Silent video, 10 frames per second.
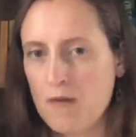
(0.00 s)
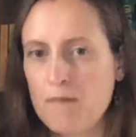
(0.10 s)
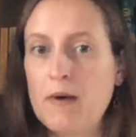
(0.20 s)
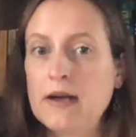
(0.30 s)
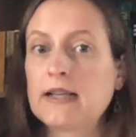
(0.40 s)

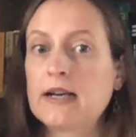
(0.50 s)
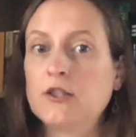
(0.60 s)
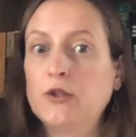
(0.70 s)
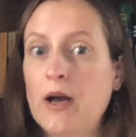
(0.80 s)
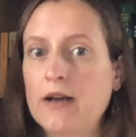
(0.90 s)
But I
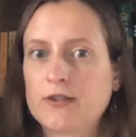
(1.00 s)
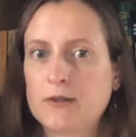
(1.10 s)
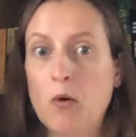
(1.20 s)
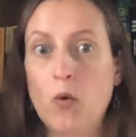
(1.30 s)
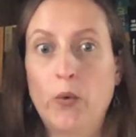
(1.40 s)
do have some
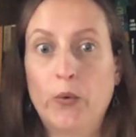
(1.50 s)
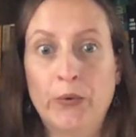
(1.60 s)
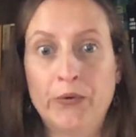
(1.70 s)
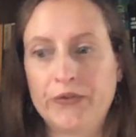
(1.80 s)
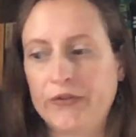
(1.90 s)
haul
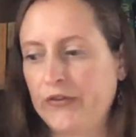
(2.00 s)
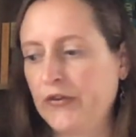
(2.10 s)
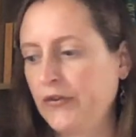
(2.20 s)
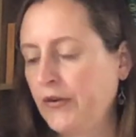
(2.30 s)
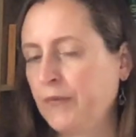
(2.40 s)
to
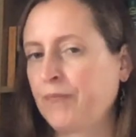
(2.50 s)
show you.